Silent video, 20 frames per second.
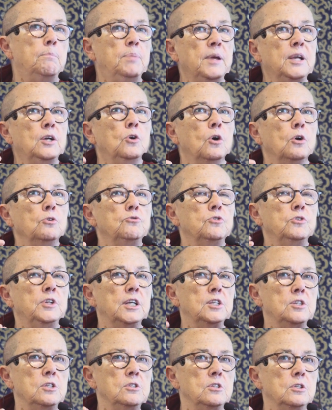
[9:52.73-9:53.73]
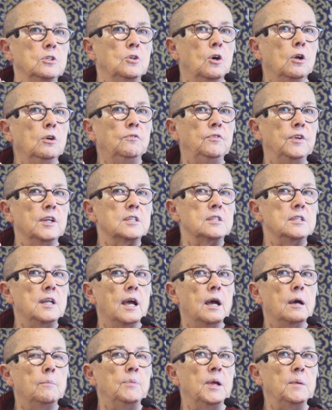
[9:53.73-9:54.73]
Big contradictions and conflicts
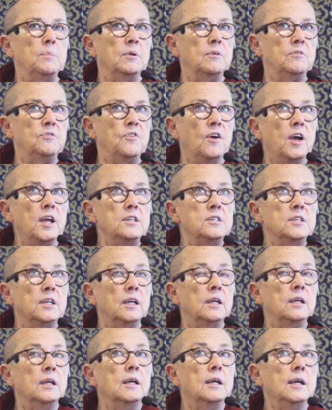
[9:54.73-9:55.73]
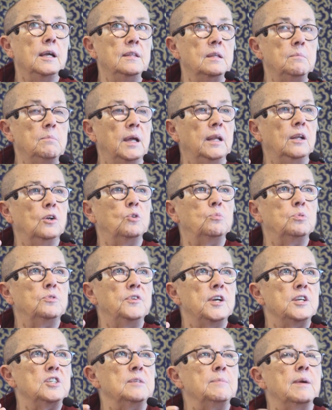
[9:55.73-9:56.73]
now people are finding in the medical
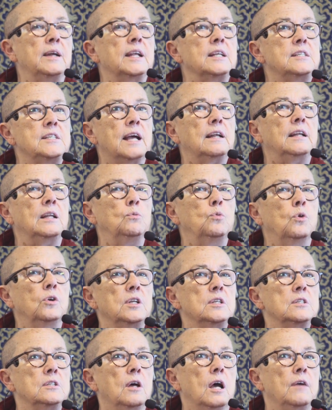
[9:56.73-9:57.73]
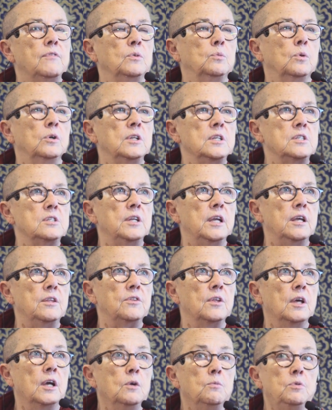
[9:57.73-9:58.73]
profession about exactly what is life and what is
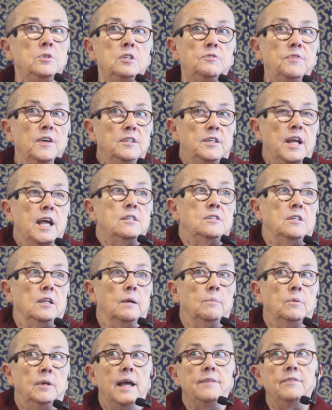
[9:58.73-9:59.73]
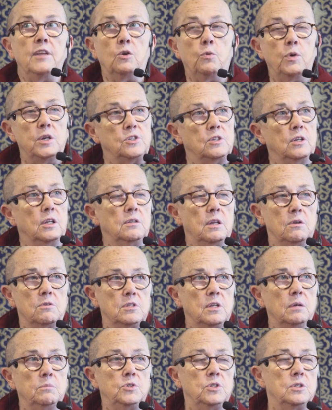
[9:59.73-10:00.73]
death, which is fantastic. I'm glad they're questioning their
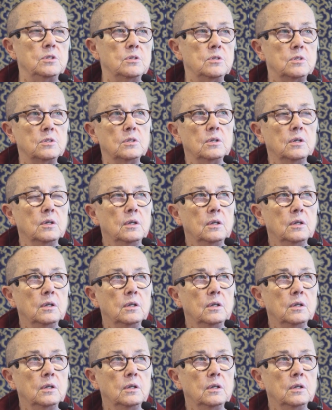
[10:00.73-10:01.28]
assumptions.